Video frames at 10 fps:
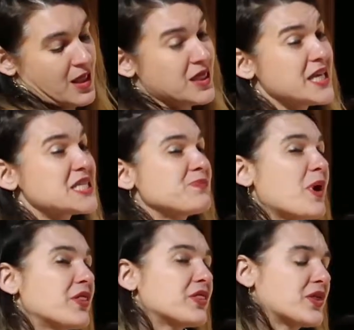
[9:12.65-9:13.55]
This
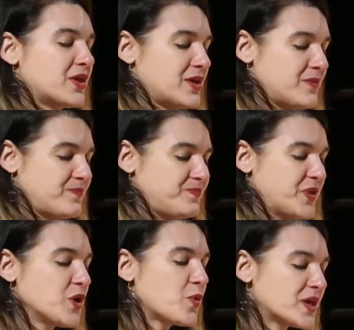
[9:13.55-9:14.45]
month,
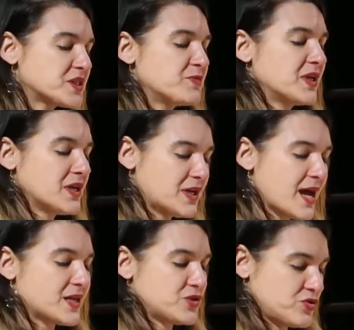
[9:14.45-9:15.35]
you want to be an
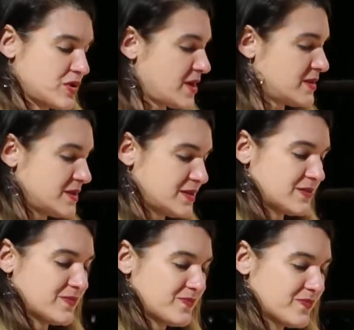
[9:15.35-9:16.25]
astronaut.
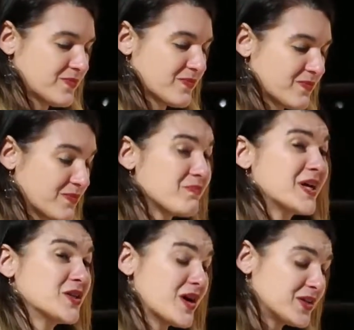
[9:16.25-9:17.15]
My
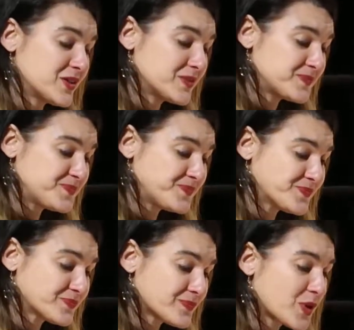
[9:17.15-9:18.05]
daughter,
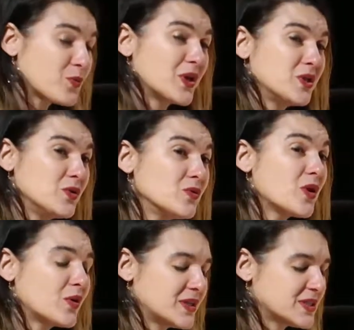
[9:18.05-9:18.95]
when you
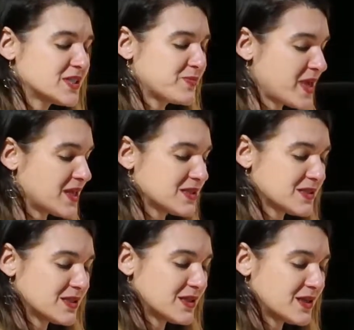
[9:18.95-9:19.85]
go into
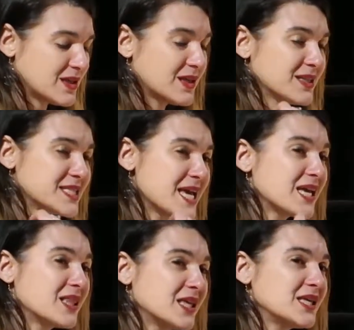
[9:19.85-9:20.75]
space,
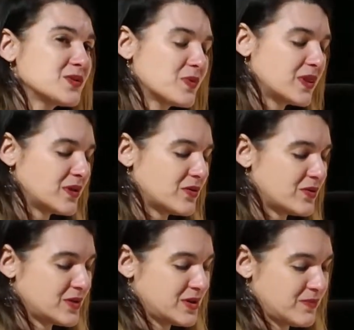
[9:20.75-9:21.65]
take these with
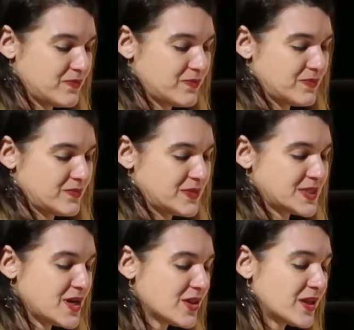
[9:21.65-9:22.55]
you.
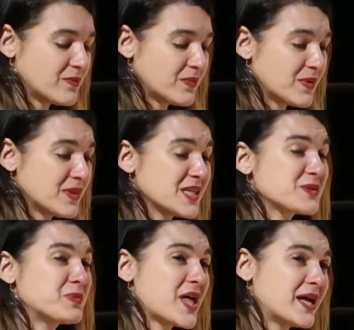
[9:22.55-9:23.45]
Tell them this
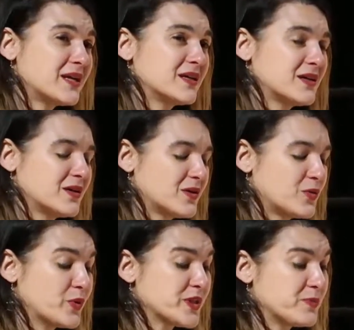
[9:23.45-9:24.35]
planet
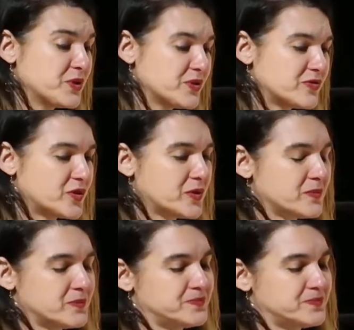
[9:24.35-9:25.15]
was beautiful.